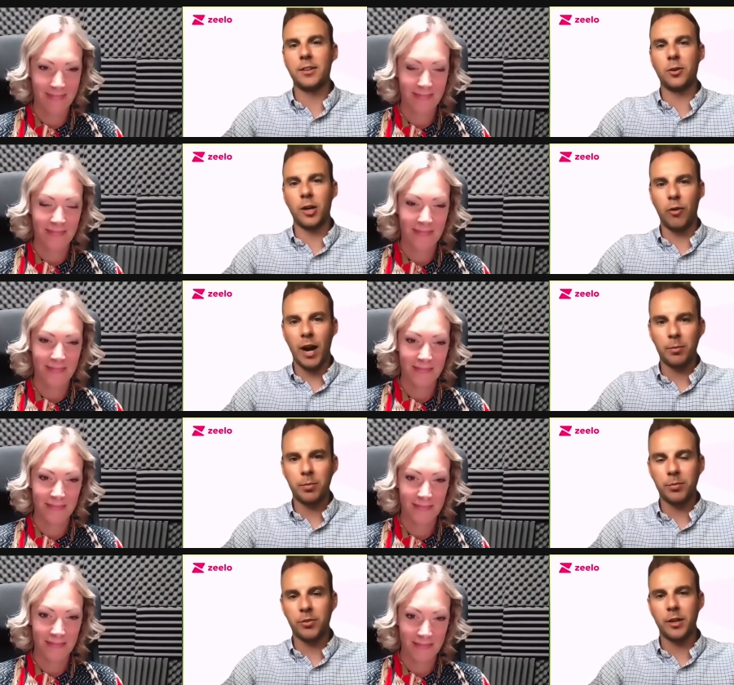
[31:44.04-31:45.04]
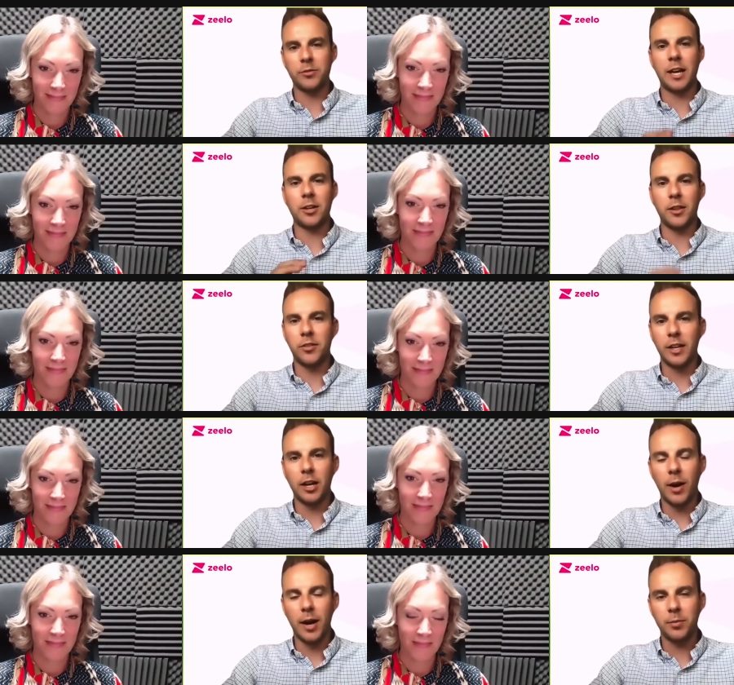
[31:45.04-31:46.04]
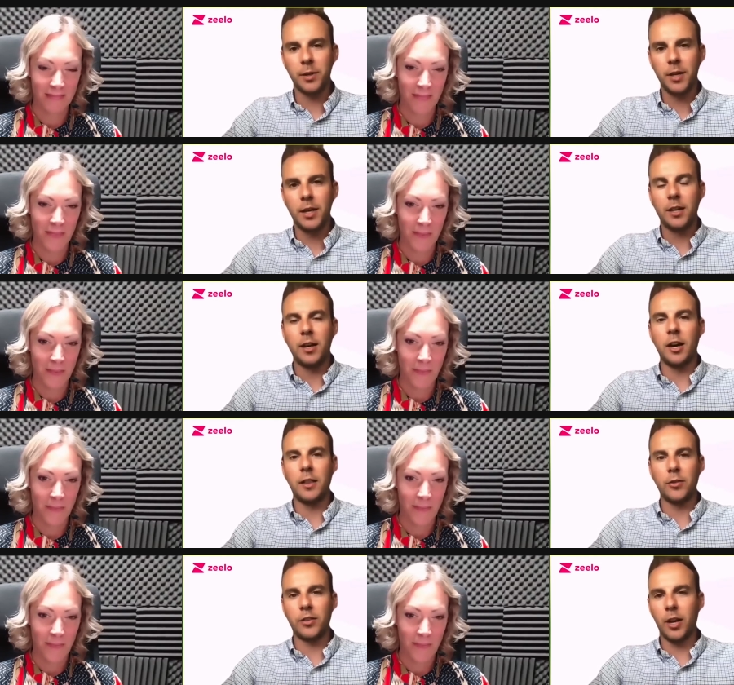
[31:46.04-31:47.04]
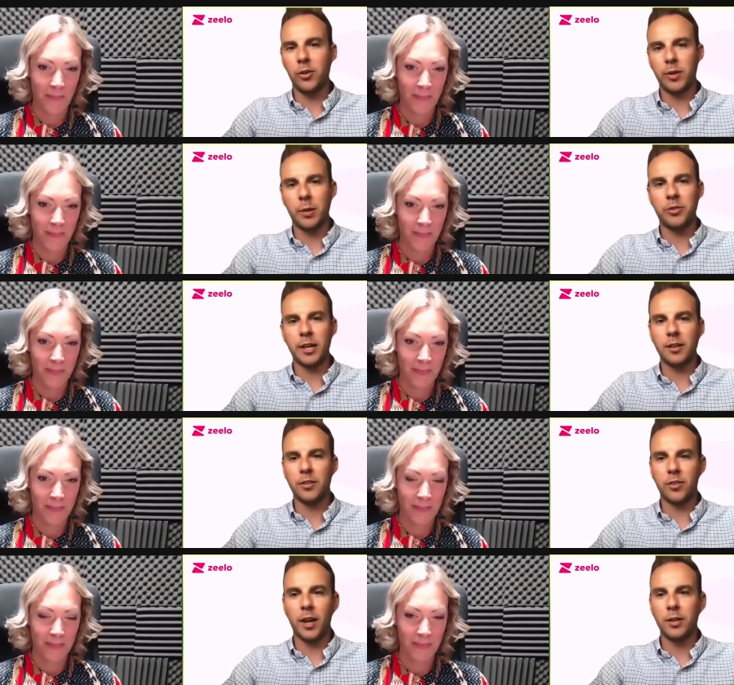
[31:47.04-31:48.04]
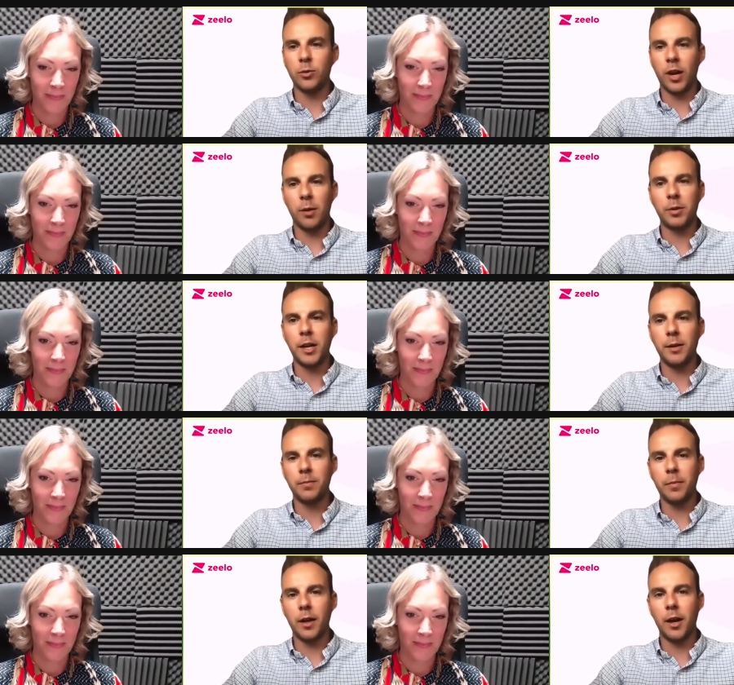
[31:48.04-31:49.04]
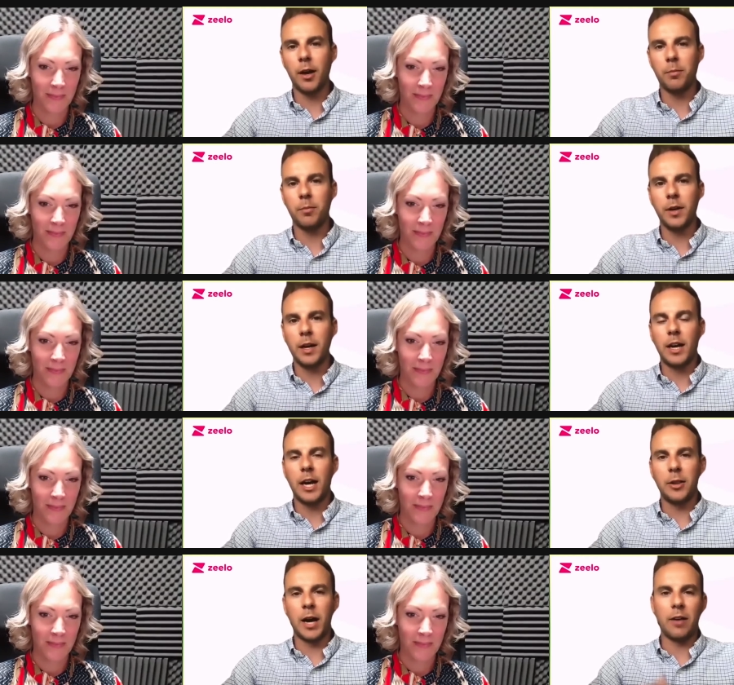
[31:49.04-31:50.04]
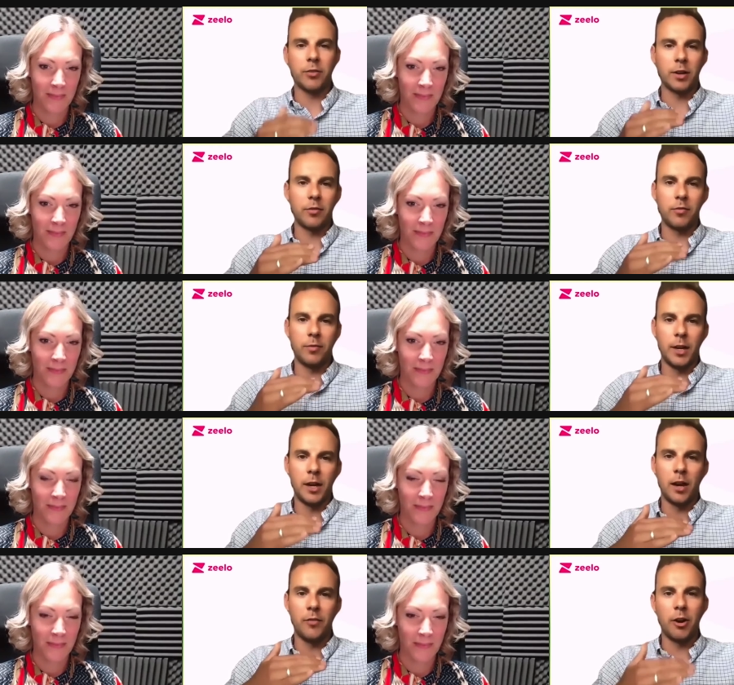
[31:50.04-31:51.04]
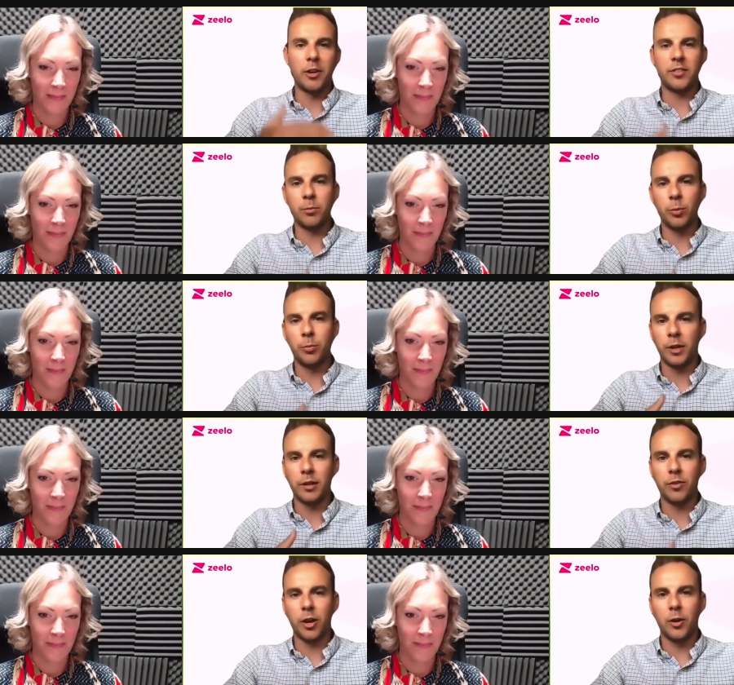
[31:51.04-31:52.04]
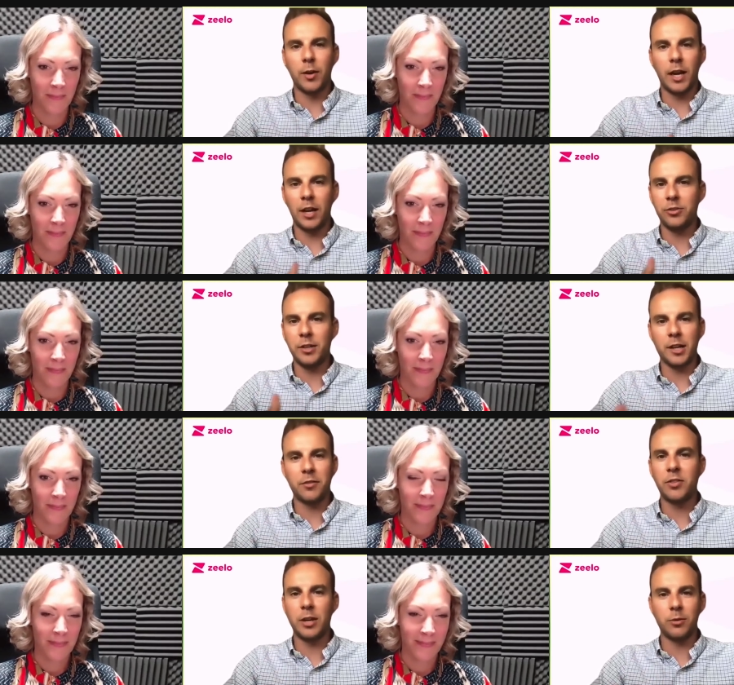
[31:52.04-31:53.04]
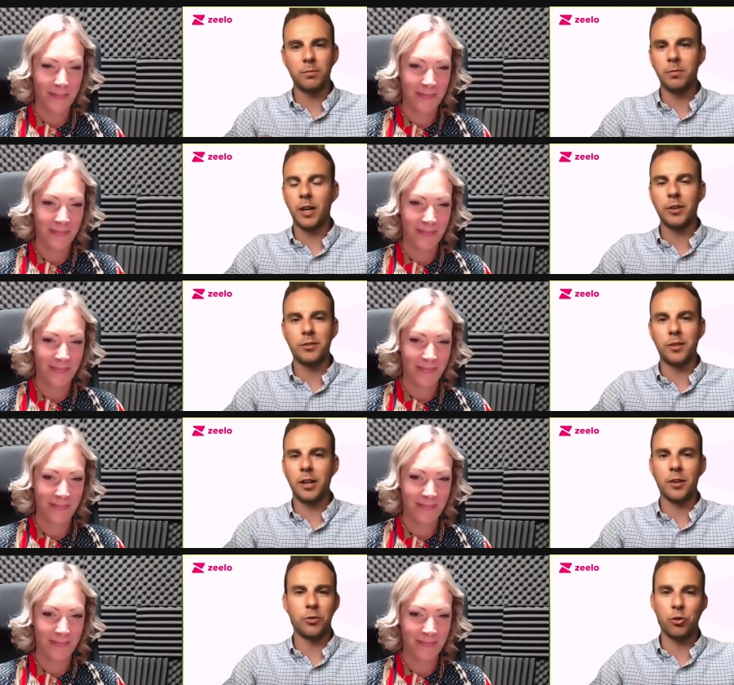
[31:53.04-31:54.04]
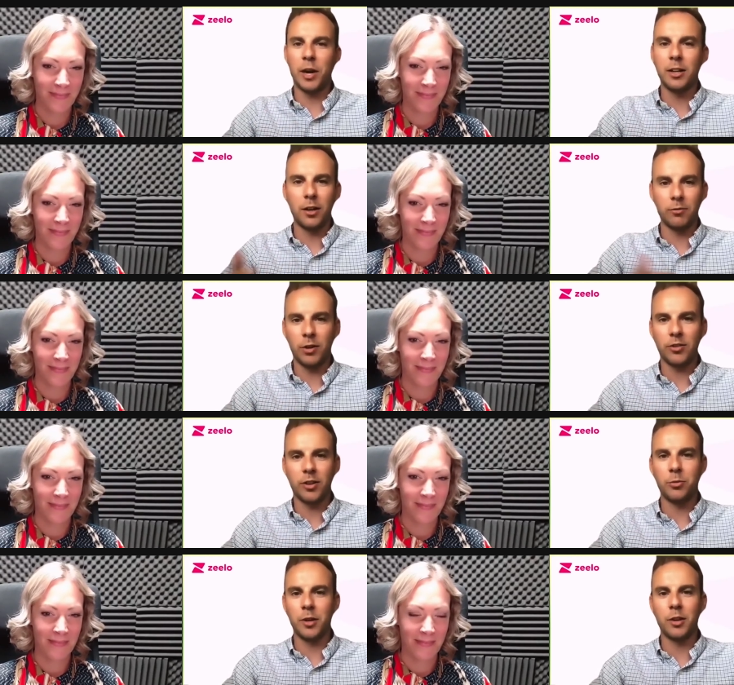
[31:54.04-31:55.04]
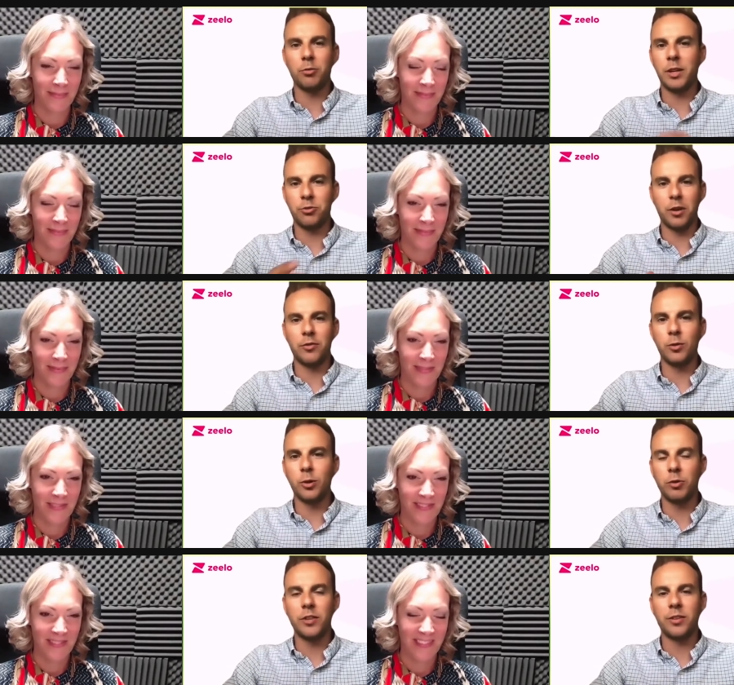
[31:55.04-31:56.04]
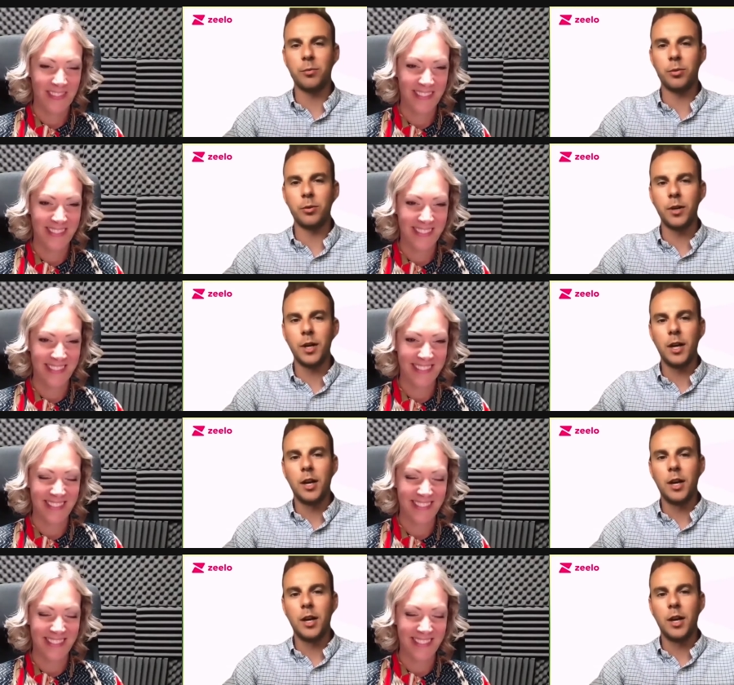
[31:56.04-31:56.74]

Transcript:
Speaker 1: and on our app. So they'll download the Zillow app. Uh, they'll search for their particular site or company. Um, and they'll have kind of uh, a very simple booking flow as you kind of see on like the likes of Trainline for example you know it's really straightforward really simple